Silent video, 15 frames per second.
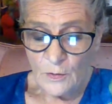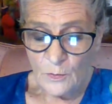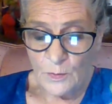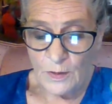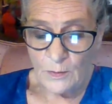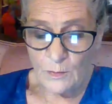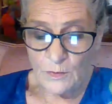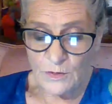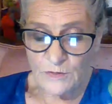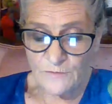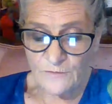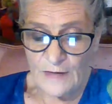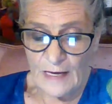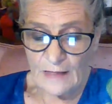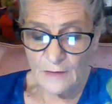We were to
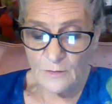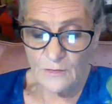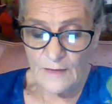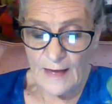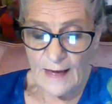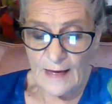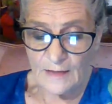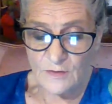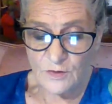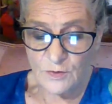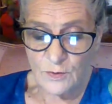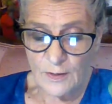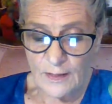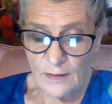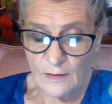follow that
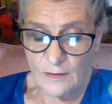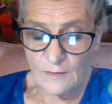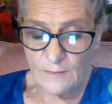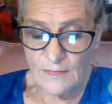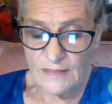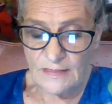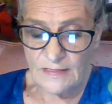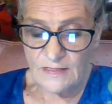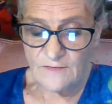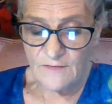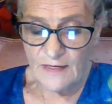trail, and Mrs.